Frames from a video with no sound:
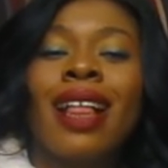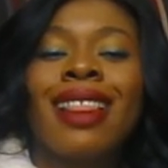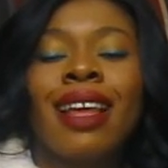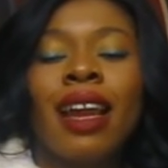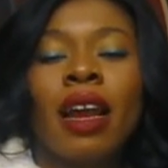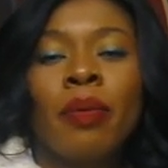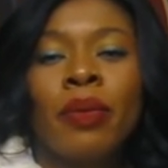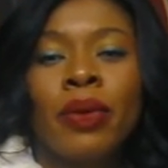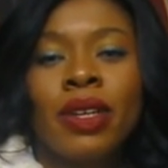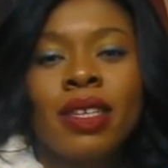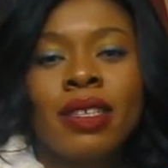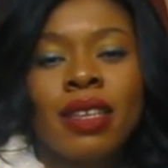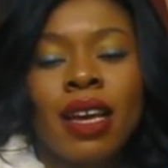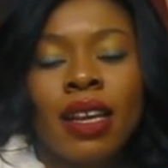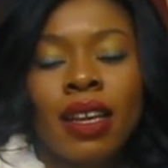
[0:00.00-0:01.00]
that I put
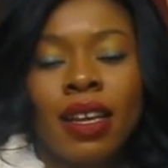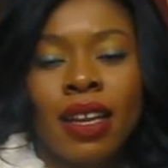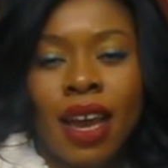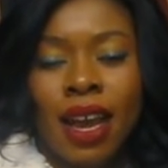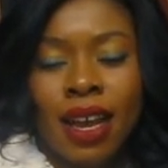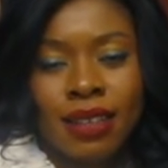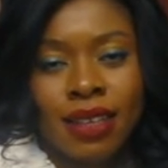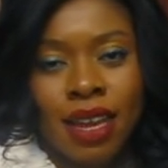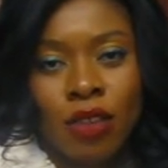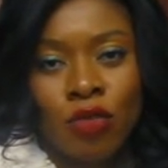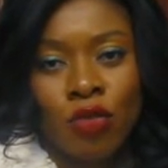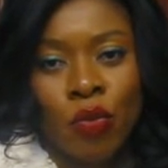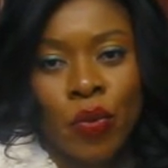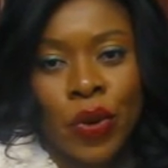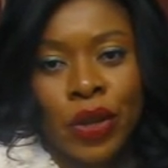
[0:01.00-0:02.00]
inside there that has
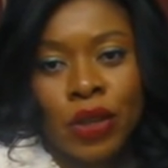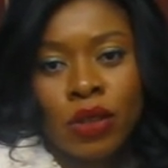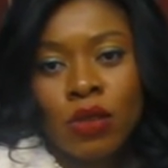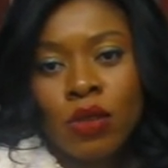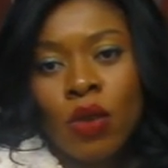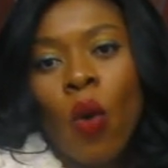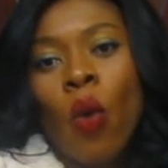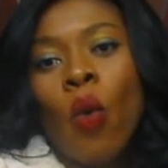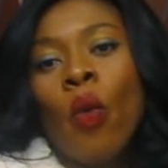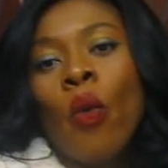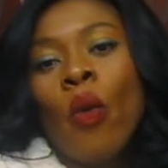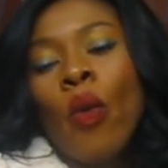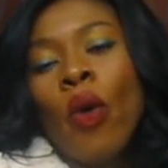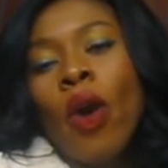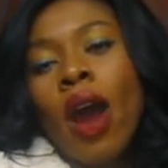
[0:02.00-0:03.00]
hydroquinone, so
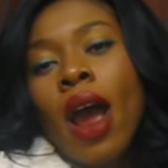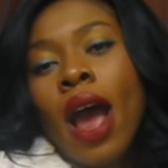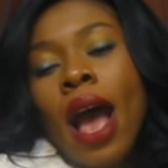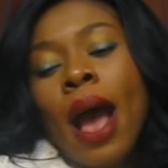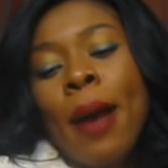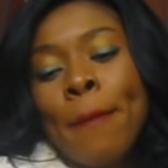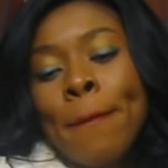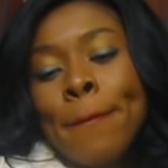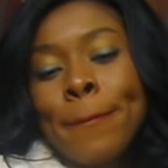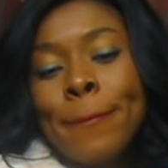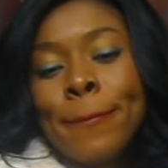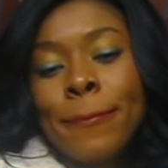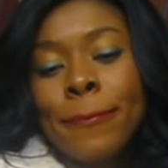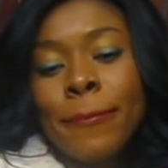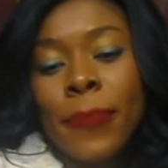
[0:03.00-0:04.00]
I'm
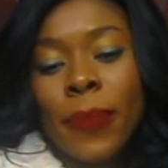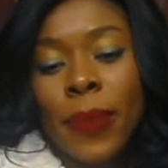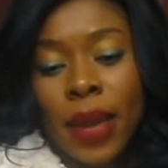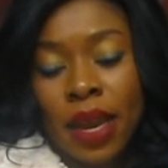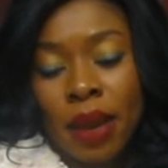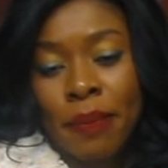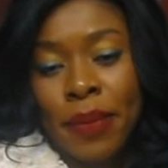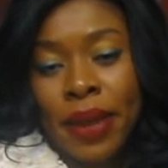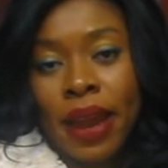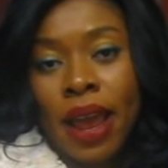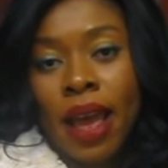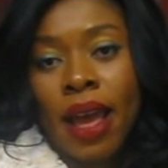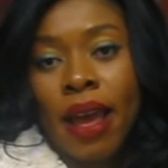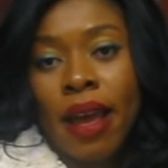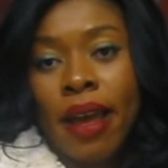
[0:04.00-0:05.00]
getting
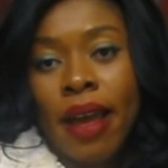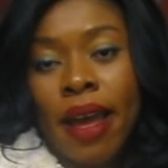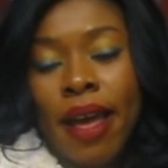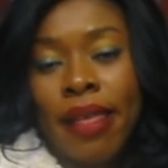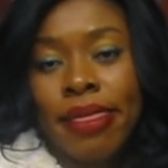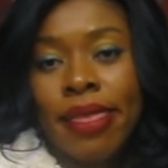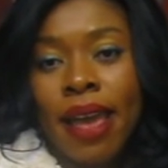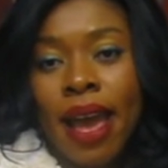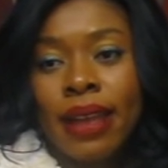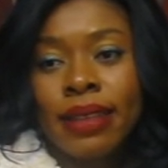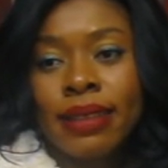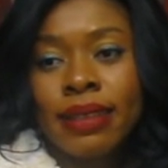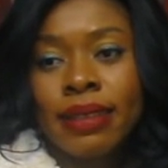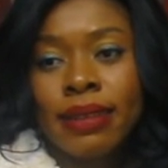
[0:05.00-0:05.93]
better at that,